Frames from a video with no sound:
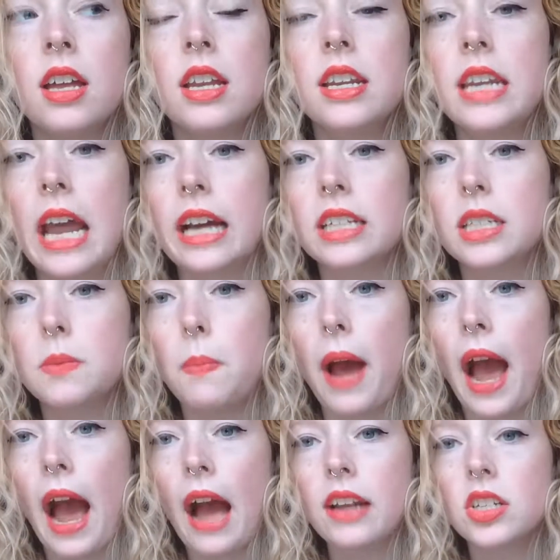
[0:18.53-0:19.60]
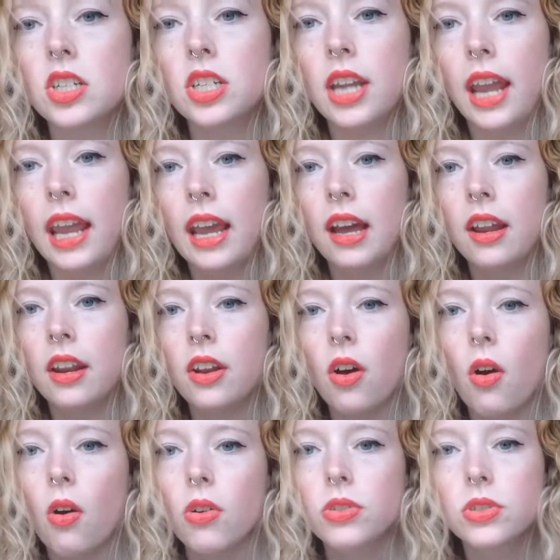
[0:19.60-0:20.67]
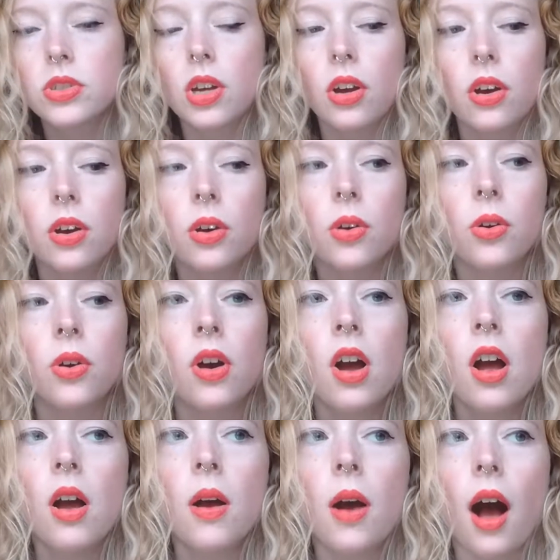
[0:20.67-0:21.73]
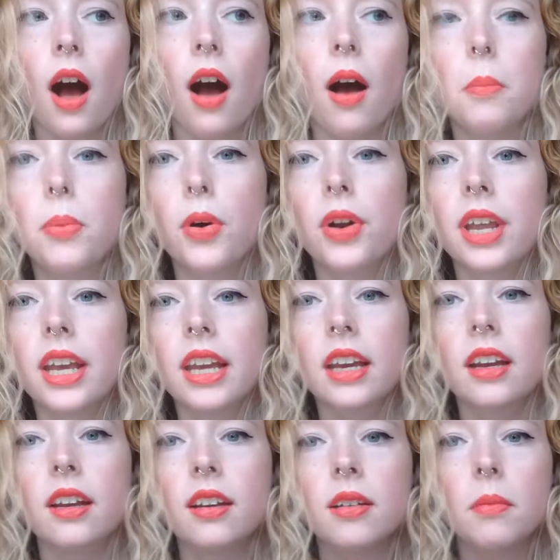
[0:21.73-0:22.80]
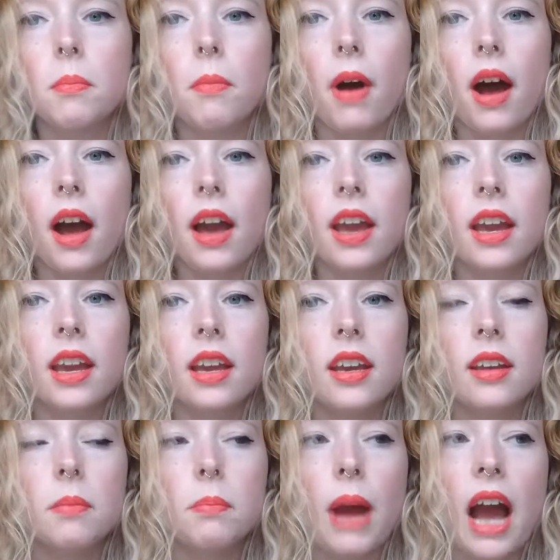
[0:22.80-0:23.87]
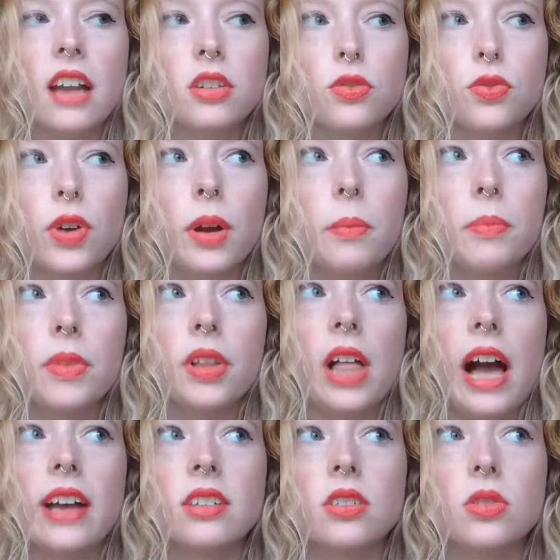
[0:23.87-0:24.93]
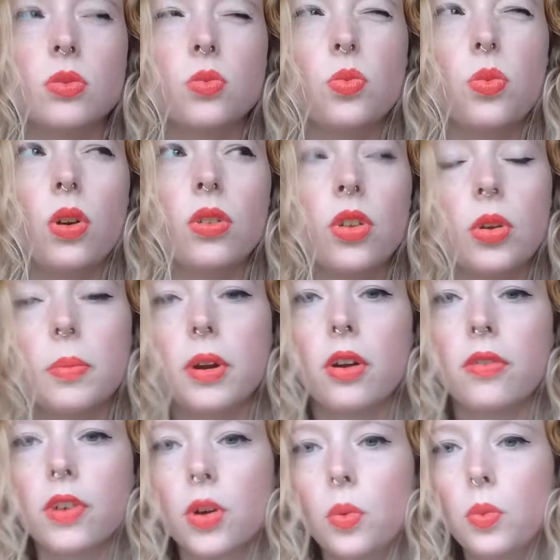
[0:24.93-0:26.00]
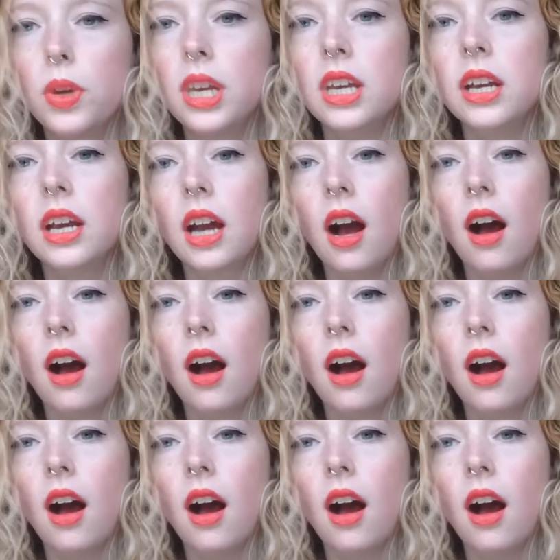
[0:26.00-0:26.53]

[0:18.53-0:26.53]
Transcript: next batch and also putting my batch from the last a little bit over a week